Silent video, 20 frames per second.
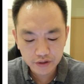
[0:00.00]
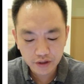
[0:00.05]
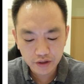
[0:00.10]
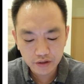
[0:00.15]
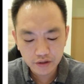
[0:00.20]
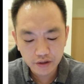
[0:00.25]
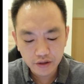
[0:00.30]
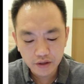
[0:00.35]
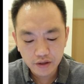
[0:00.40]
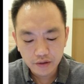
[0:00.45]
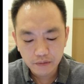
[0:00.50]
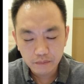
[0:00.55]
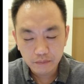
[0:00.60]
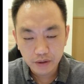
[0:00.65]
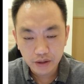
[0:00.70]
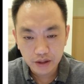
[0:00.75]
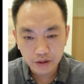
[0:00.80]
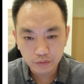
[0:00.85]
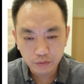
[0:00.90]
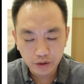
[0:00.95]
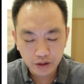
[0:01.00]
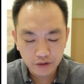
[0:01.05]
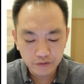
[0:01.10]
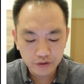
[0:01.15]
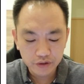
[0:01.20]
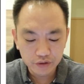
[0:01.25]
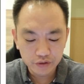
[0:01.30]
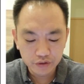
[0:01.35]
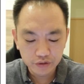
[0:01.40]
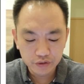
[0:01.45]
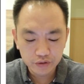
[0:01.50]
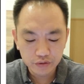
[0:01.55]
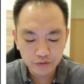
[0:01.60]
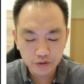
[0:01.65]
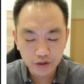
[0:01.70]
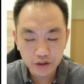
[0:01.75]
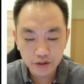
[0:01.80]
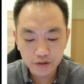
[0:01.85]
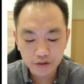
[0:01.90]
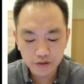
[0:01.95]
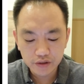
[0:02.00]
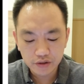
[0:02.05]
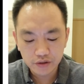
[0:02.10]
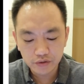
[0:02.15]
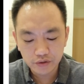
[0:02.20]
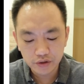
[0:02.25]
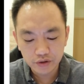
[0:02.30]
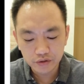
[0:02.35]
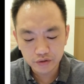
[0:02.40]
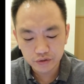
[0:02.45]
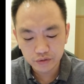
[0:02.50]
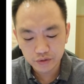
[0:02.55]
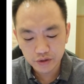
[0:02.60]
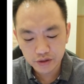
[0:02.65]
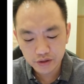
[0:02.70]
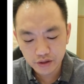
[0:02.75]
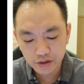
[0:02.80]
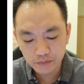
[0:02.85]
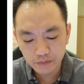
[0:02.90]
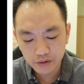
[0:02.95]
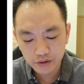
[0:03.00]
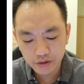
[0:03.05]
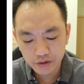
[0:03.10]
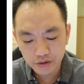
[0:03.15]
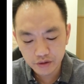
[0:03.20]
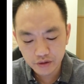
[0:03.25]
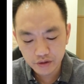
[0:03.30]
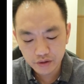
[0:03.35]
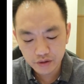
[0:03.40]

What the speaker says: side, but then whatever you do to this, you need to do the same here.